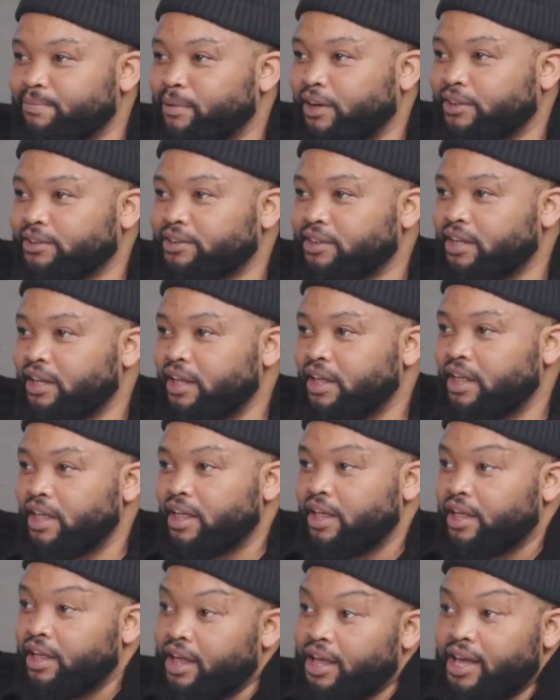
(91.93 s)
pass.
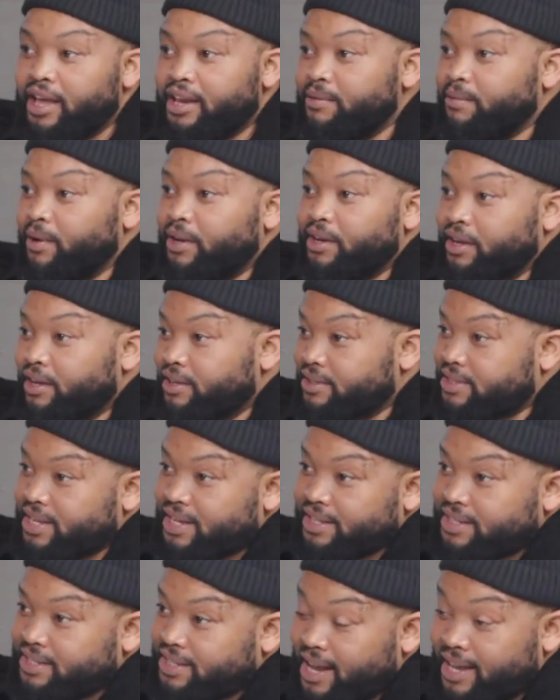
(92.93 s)
Anybody else that
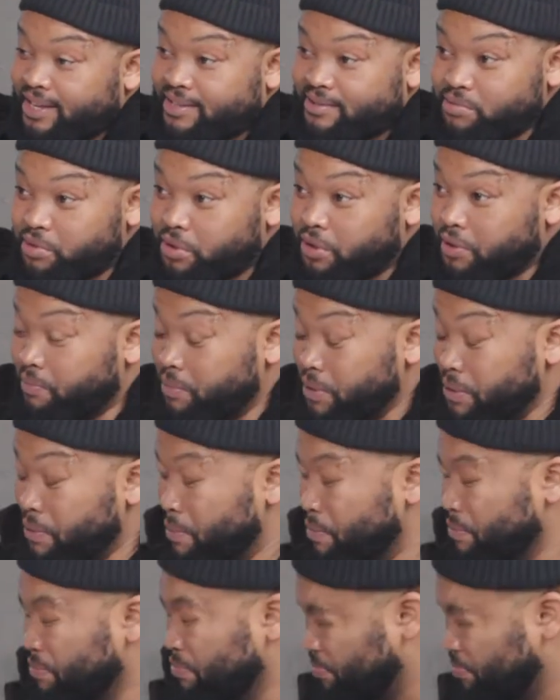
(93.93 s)
size would have been